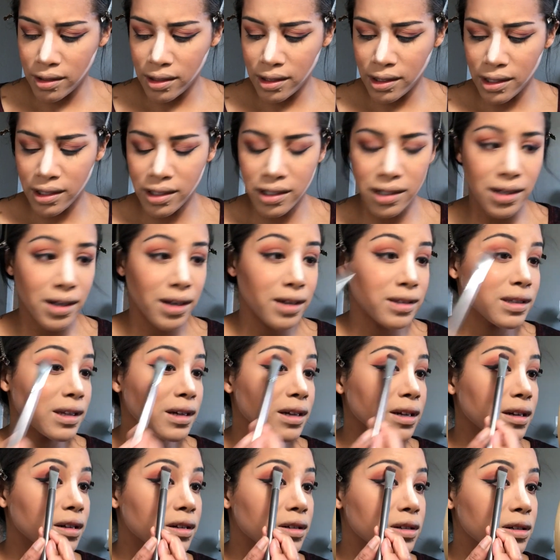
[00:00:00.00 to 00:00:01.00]
I think she has like
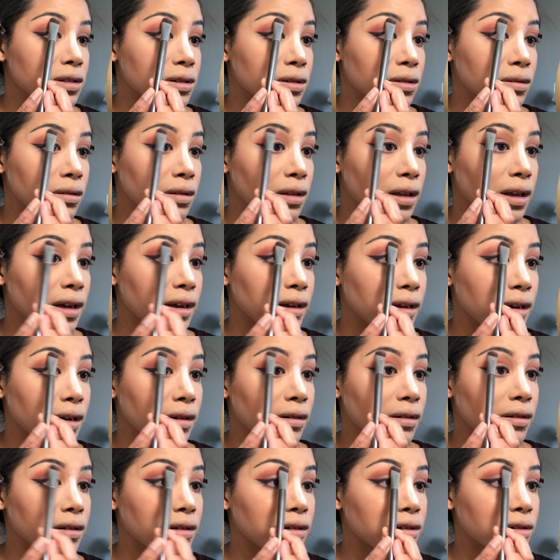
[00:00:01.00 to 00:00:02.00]
a shoe line
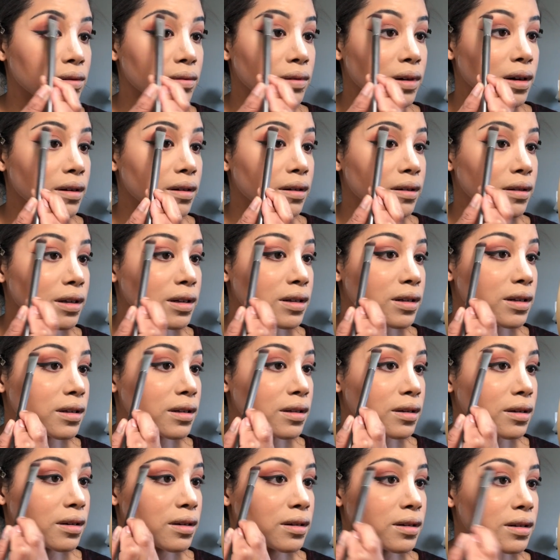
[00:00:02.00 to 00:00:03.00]
out as well that she's
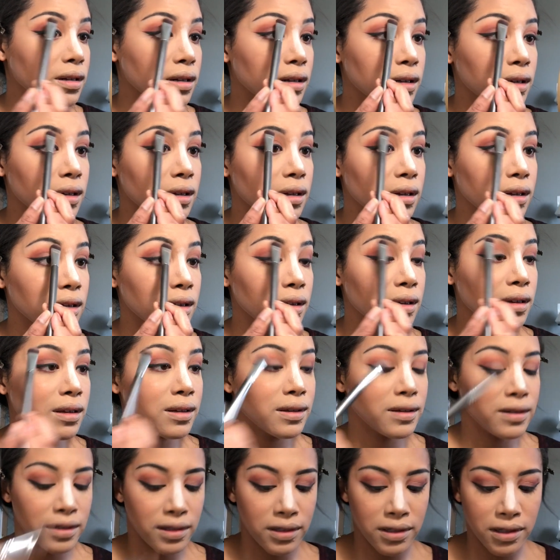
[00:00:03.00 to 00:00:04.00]
launching.
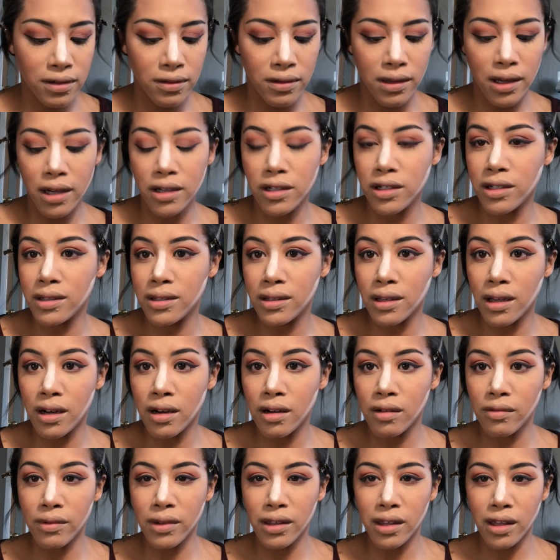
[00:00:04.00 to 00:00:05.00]
So yeah, she's
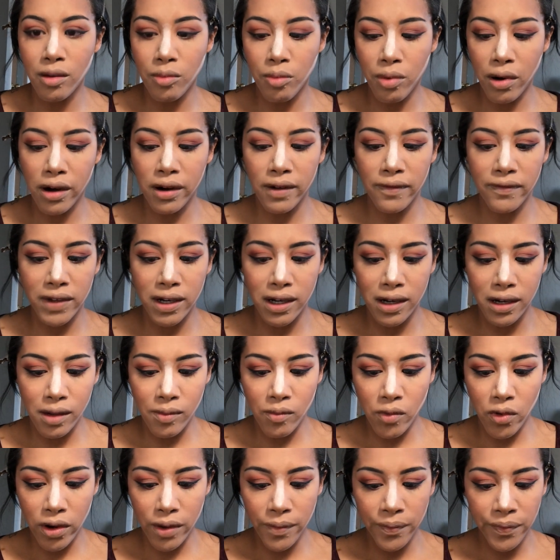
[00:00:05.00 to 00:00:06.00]
not really a part of it
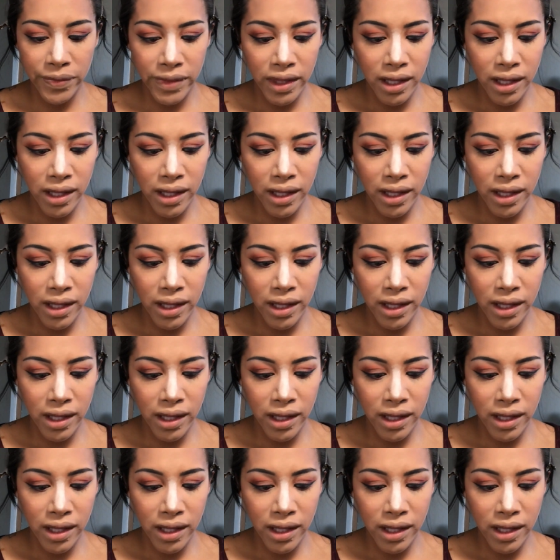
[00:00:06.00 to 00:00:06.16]
anymore.